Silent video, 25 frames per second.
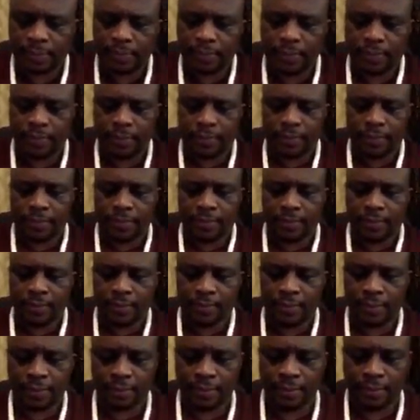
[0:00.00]

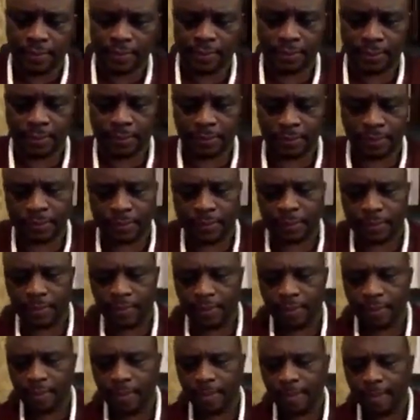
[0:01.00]

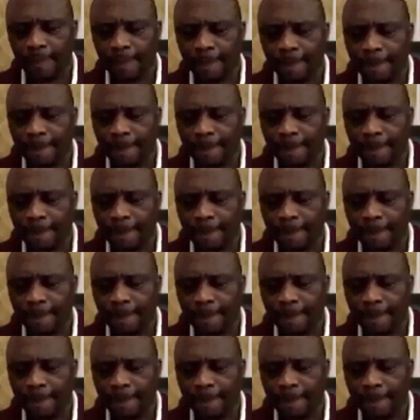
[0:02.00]
Nobody speaks.